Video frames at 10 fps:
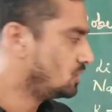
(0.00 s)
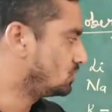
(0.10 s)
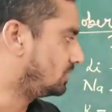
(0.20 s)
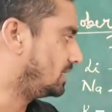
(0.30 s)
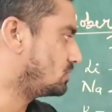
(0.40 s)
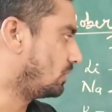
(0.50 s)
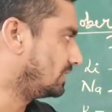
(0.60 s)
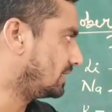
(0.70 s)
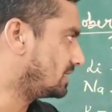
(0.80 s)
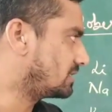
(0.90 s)
so that is
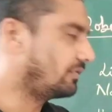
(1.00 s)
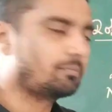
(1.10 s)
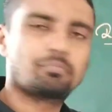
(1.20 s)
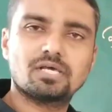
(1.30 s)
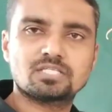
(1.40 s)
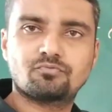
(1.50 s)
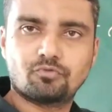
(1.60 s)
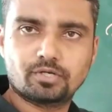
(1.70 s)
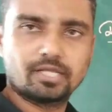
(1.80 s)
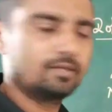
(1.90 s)
137 plus
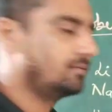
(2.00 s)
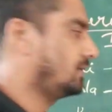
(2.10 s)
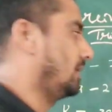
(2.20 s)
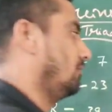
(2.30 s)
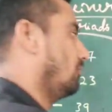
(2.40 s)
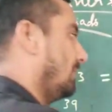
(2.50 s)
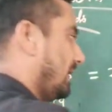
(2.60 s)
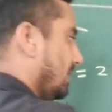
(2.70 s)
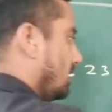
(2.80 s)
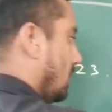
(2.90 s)
40. Right. If we
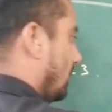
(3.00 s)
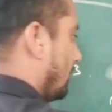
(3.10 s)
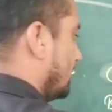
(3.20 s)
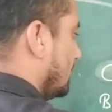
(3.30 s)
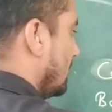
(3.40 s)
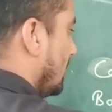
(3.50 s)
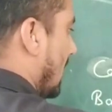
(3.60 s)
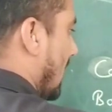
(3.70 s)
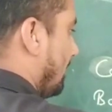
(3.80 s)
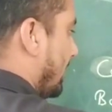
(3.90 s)
take the average,
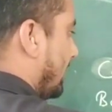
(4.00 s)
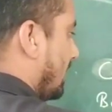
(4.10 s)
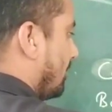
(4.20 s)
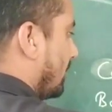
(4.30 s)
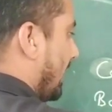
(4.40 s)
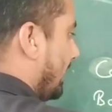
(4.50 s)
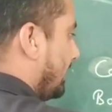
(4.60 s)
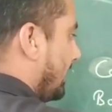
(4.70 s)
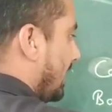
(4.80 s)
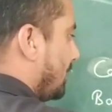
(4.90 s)
I am getting about
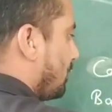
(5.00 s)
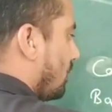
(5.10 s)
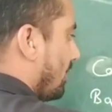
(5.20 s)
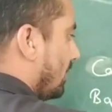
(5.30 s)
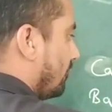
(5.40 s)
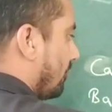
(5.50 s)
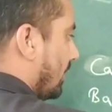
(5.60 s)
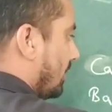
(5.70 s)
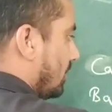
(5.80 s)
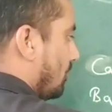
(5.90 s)

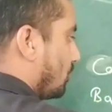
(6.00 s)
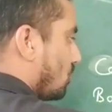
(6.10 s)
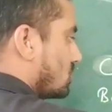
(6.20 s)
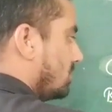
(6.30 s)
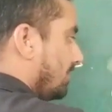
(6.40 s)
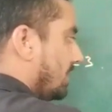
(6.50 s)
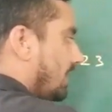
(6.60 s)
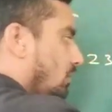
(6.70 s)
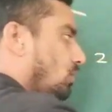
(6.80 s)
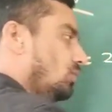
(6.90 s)
88.5,
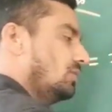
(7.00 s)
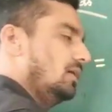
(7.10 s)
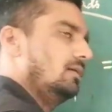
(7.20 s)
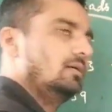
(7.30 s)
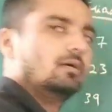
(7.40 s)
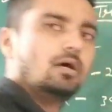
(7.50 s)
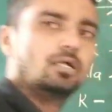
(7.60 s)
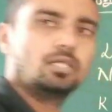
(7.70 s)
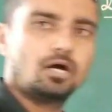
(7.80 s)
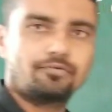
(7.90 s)
approximately equal to
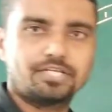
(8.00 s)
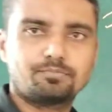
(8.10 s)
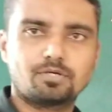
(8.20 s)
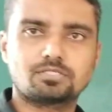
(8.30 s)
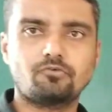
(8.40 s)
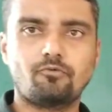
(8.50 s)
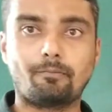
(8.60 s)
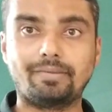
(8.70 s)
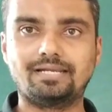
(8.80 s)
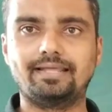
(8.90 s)
the average mass
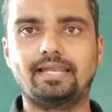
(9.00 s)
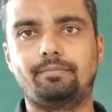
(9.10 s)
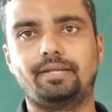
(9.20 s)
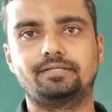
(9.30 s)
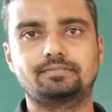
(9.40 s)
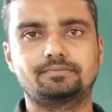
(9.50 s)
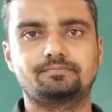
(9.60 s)
of middle element.